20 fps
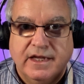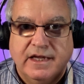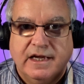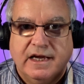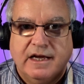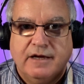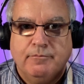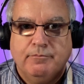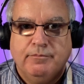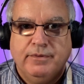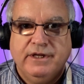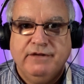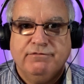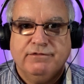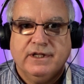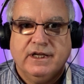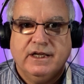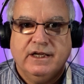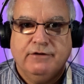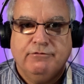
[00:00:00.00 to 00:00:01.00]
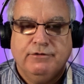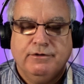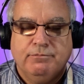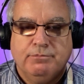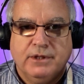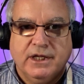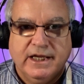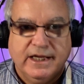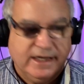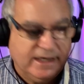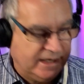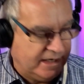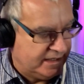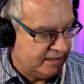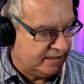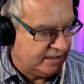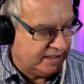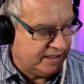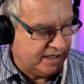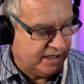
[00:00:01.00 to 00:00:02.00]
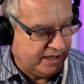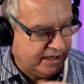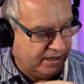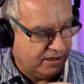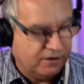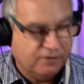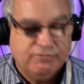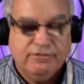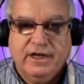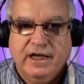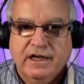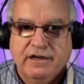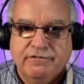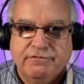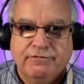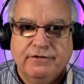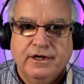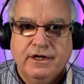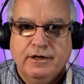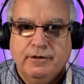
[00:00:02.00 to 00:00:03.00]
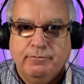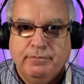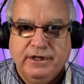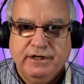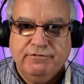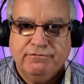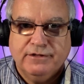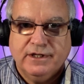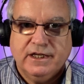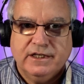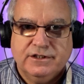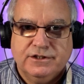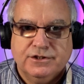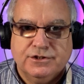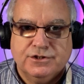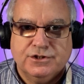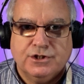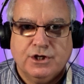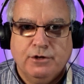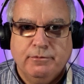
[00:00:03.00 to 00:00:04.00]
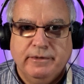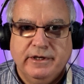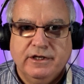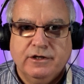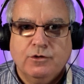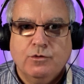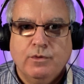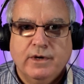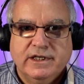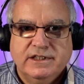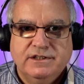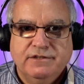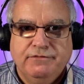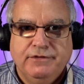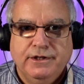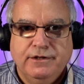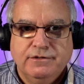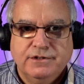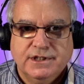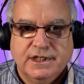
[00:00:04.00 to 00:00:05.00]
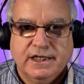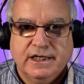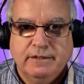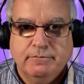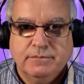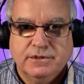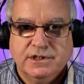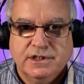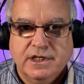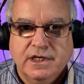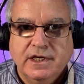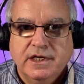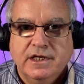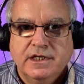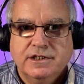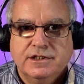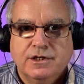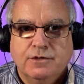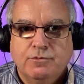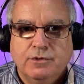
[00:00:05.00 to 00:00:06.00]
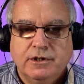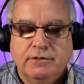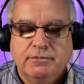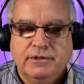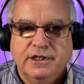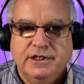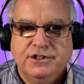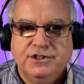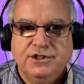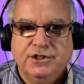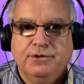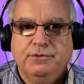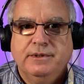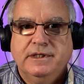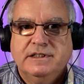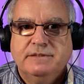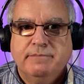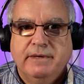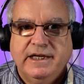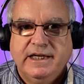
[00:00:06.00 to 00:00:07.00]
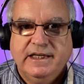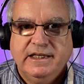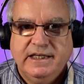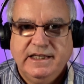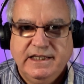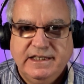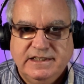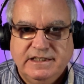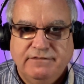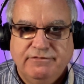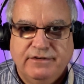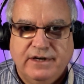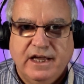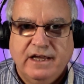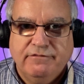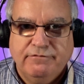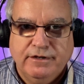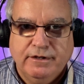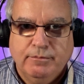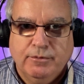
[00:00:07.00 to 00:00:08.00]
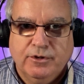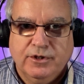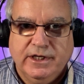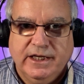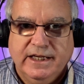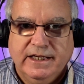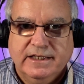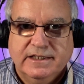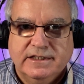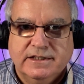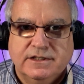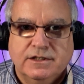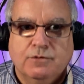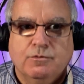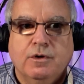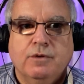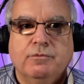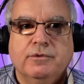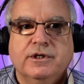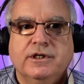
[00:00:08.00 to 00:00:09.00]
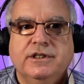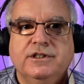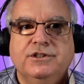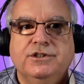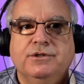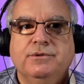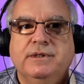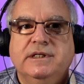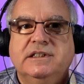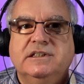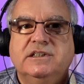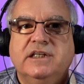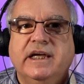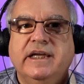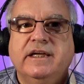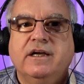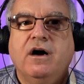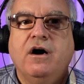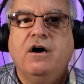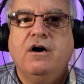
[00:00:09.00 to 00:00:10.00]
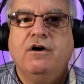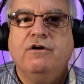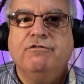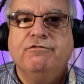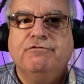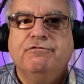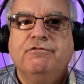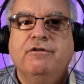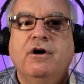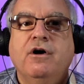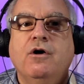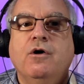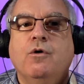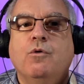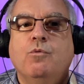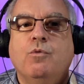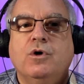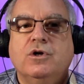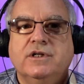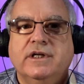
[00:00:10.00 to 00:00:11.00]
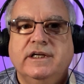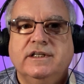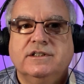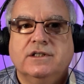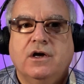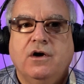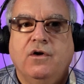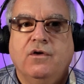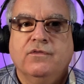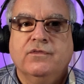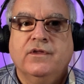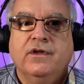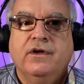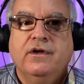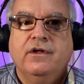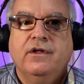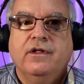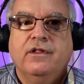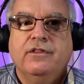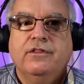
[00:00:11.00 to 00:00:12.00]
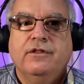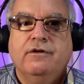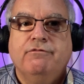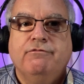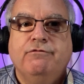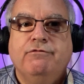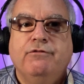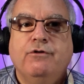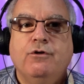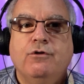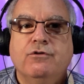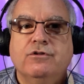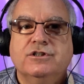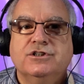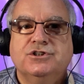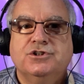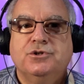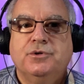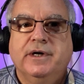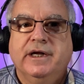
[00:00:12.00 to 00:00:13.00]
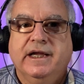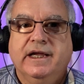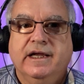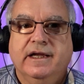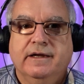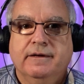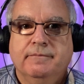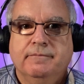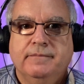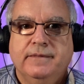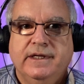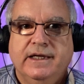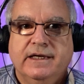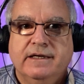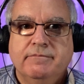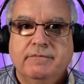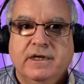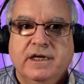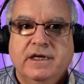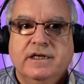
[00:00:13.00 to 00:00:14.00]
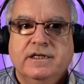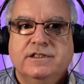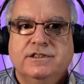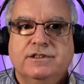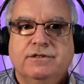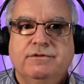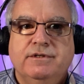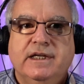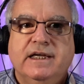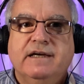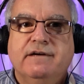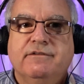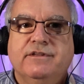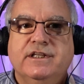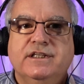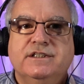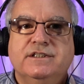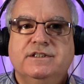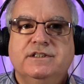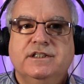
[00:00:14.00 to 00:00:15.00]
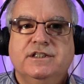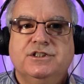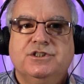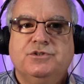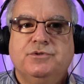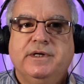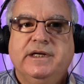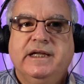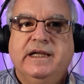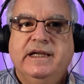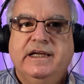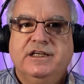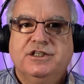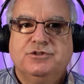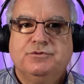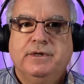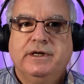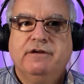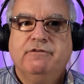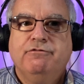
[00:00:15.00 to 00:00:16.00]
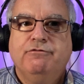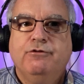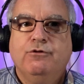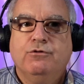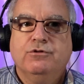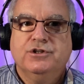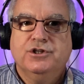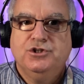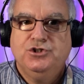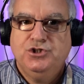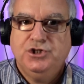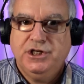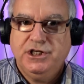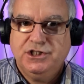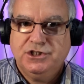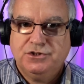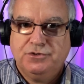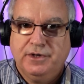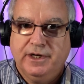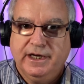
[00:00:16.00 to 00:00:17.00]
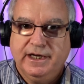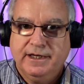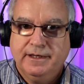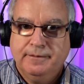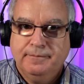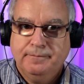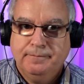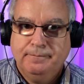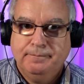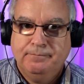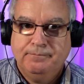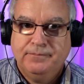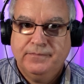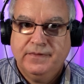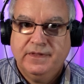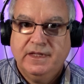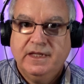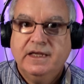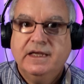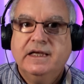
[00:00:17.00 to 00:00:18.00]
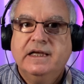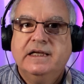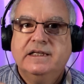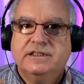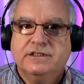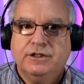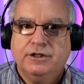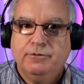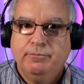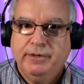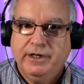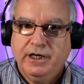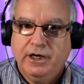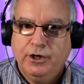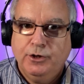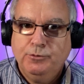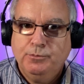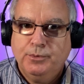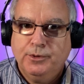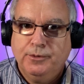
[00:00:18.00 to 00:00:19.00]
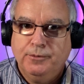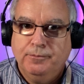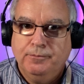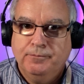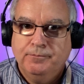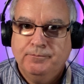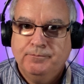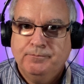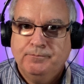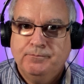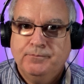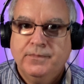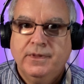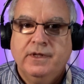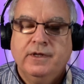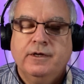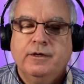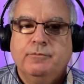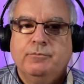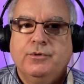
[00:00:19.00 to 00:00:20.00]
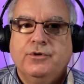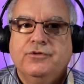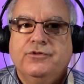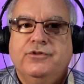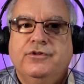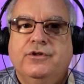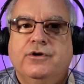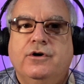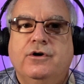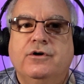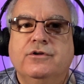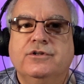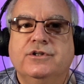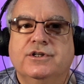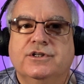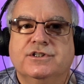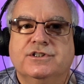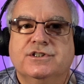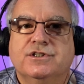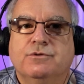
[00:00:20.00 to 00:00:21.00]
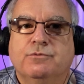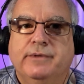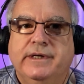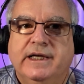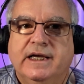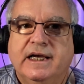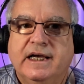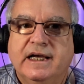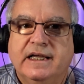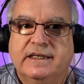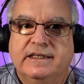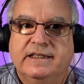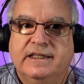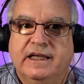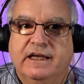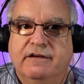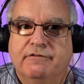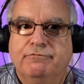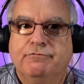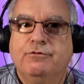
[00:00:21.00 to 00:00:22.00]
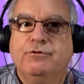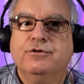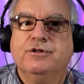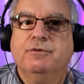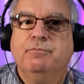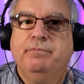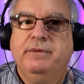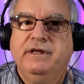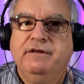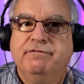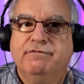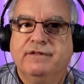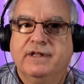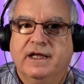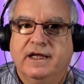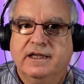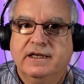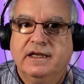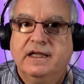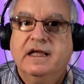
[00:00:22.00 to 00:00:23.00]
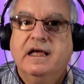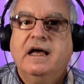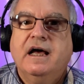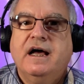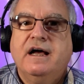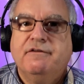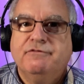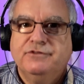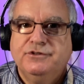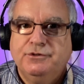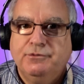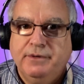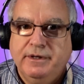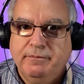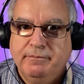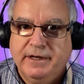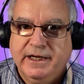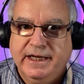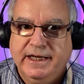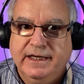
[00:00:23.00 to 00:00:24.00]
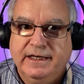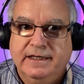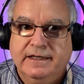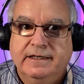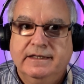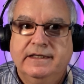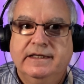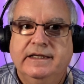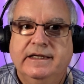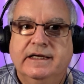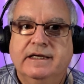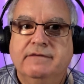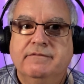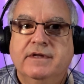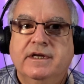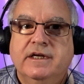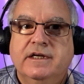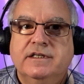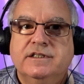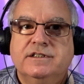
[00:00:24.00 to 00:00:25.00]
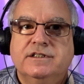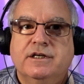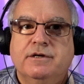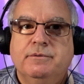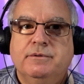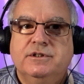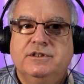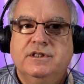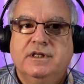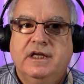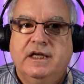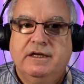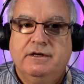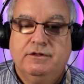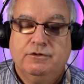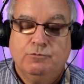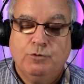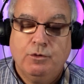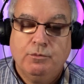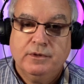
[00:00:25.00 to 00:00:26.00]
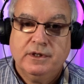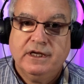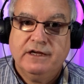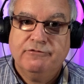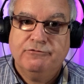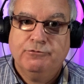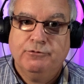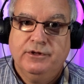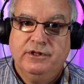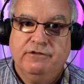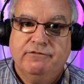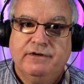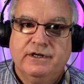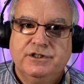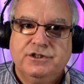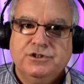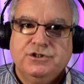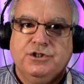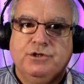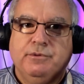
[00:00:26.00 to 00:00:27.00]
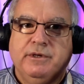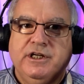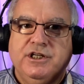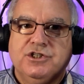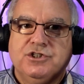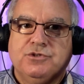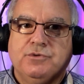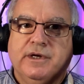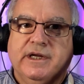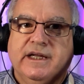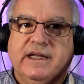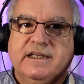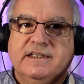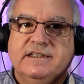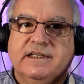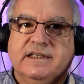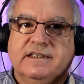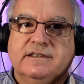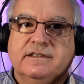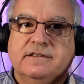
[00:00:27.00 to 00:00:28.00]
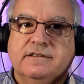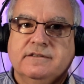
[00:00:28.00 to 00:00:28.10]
And B flat, if we're playing it in the key of F, B flat does come in quite a few times. So what I'm going to do is make it easy for everybody. So what we're going to do is take off what is on the 4th string, yeah? So now this string here, string 4, the G string, is going to be open. But the others that we had there for the B flat have to remain, yeah? So what we're left with, if I just do each string, is this.